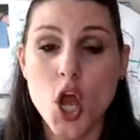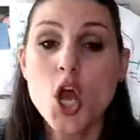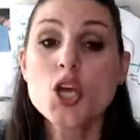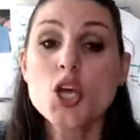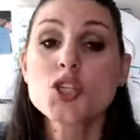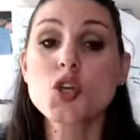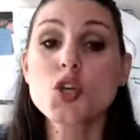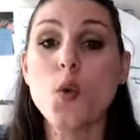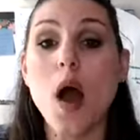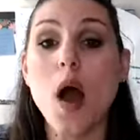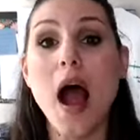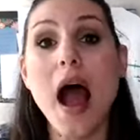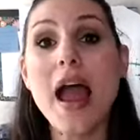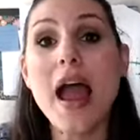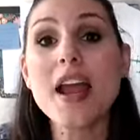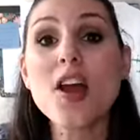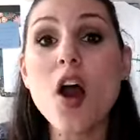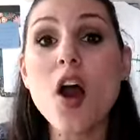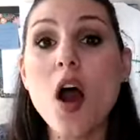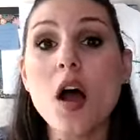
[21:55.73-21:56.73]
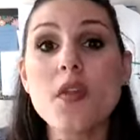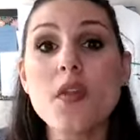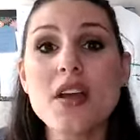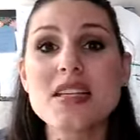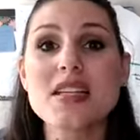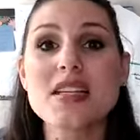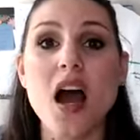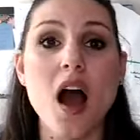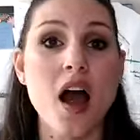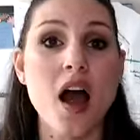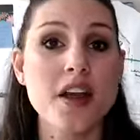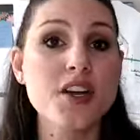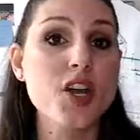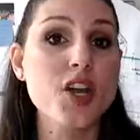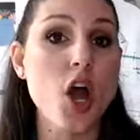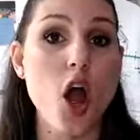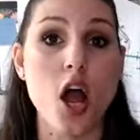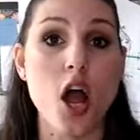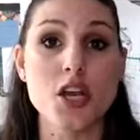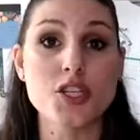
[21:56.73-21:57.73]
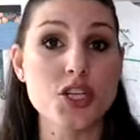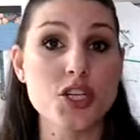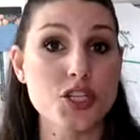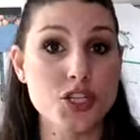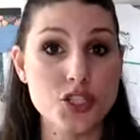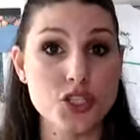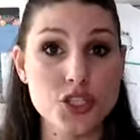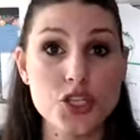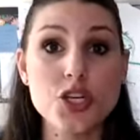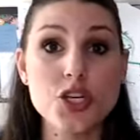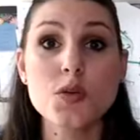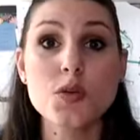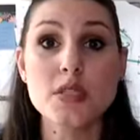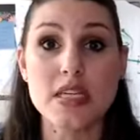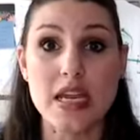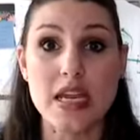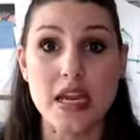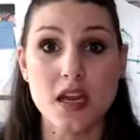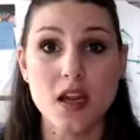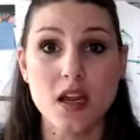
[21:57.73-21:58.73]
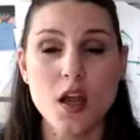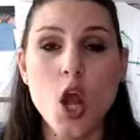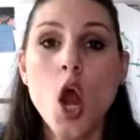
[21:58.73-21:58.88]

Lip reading: So I call this unconscious choosing.